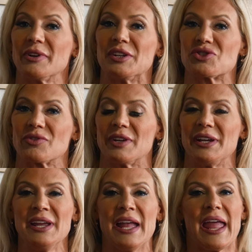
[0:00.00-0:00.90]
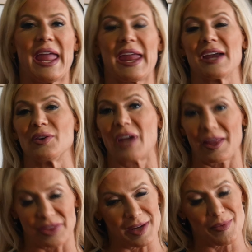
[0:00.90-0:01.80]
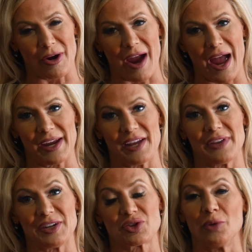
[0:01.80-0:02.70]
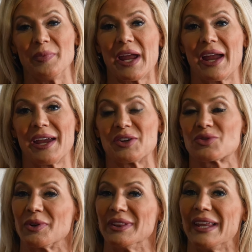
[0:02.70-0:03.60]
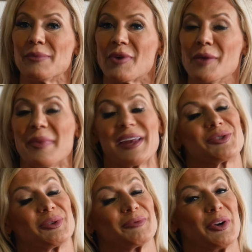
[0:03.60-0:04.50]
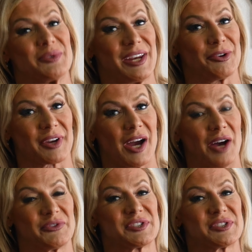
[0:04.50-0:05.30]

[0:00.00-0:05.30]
injury and got the MRI, and they told me I had a torn labrum and a torn rotator cuff.